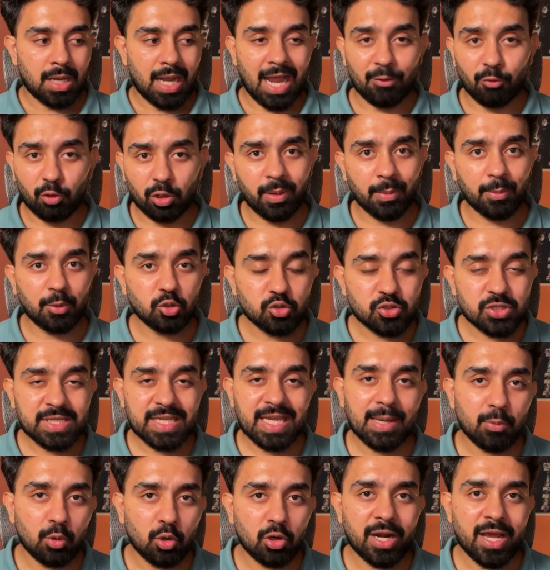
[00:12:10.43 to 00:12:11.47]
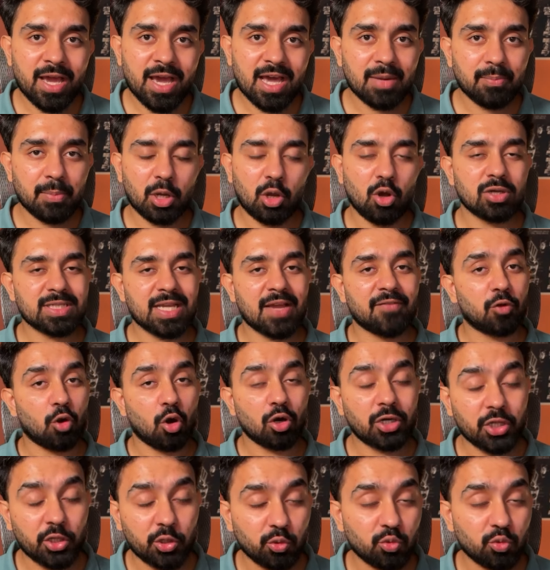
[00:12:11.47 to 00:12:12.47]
I won't be able to say more here because I've not